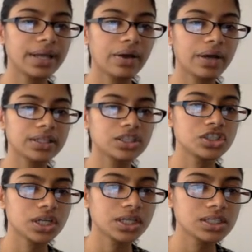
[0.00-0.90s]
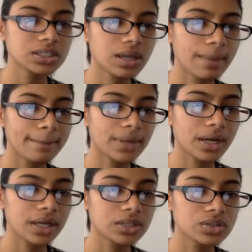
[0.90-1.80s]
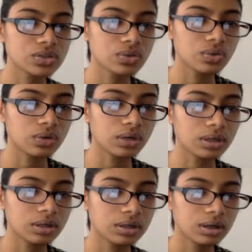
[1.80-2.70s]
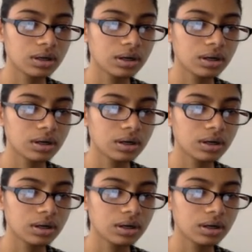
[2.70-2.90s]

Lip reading: but now I can change my score